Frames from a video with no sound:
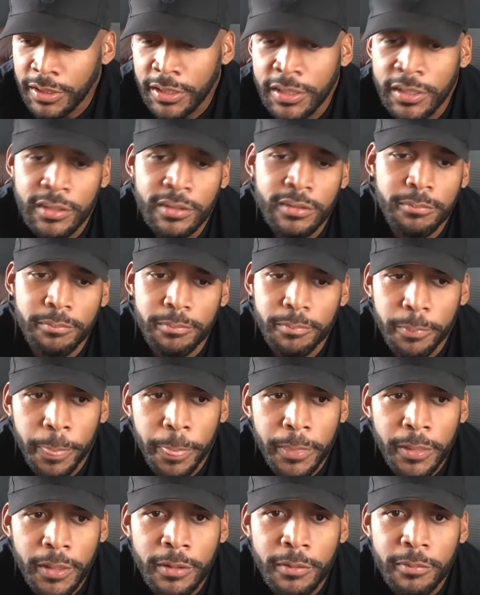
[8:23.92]
And
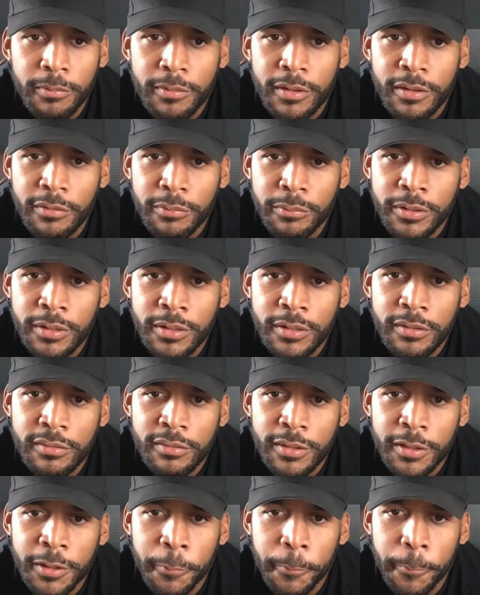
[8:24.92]
yeah, that's where it
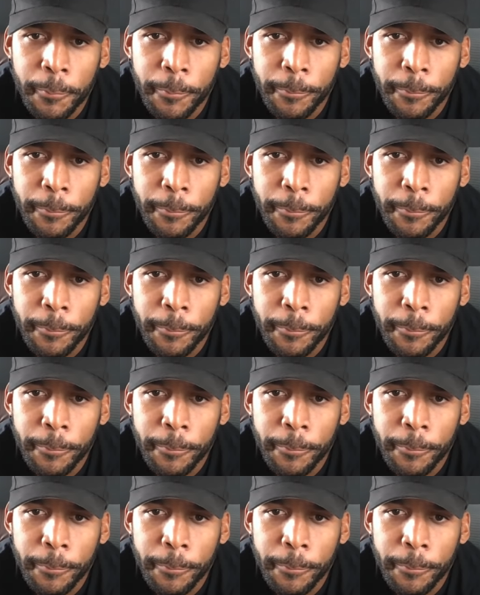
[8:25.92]
is now.